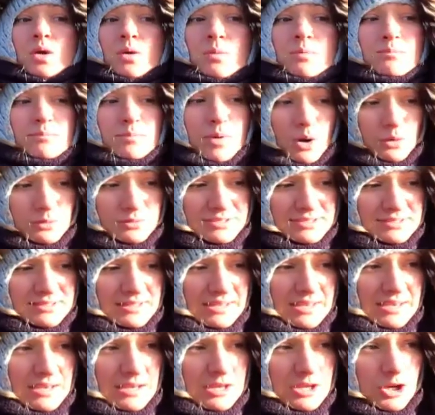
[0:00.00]

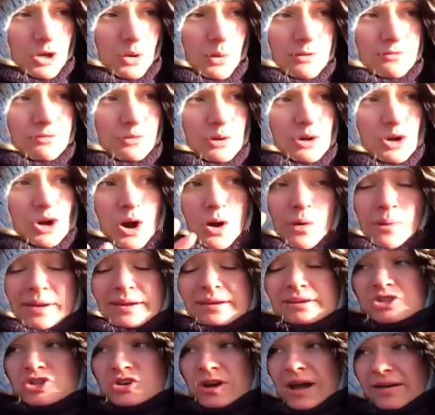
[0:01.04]
mostly, you know, if we're
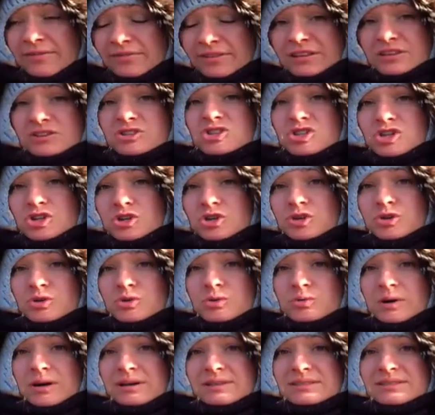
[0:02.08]
traveling
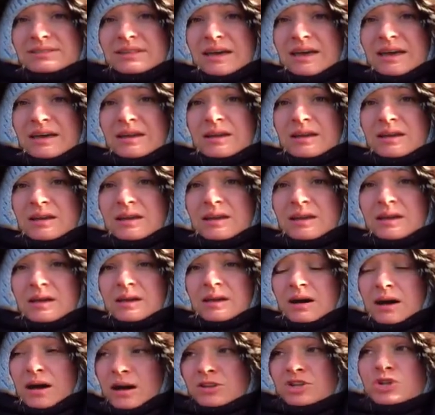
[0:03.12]
to a sled,
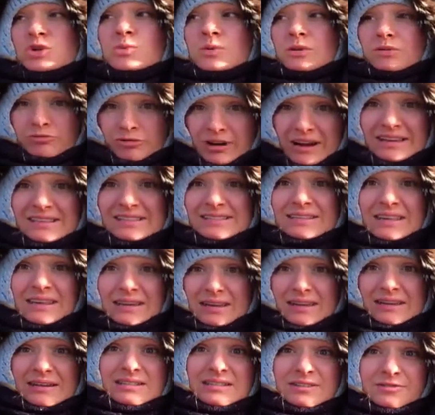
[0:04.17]
to a race,
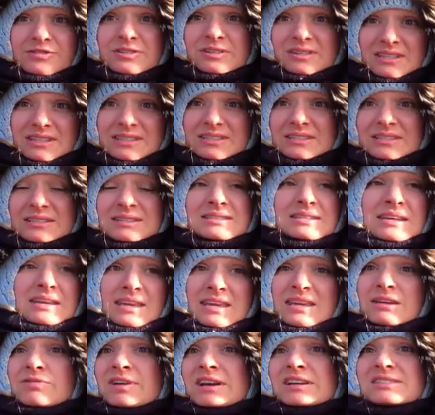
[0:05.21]
like in a different distance,
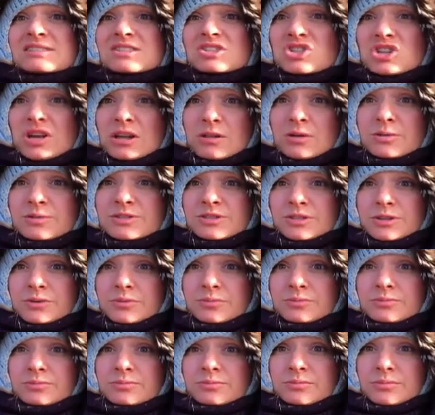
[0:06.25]
like he raced in Yellowstone
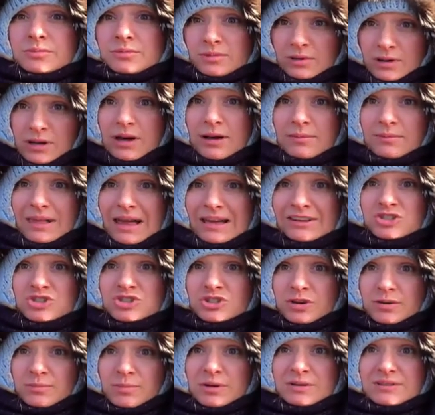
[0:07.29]
last
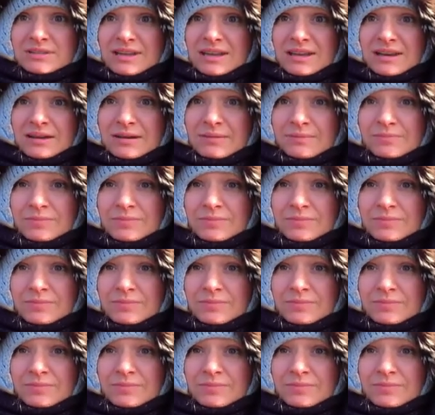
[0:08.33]
year in Montana.